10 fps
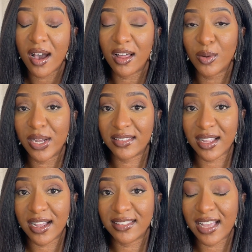Otherwise
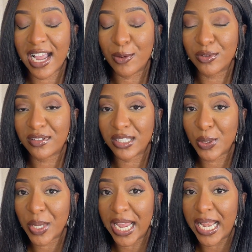guys, I will see
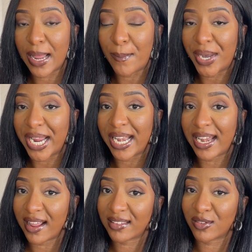you in my
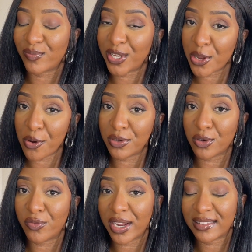next video.
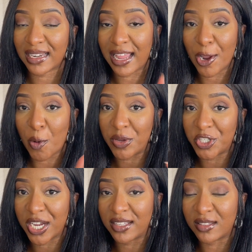Don't forget to like, comment,
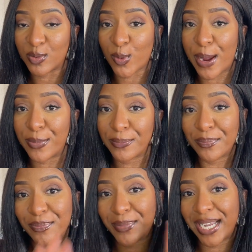share, and subscribe.
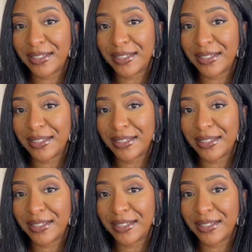Bye.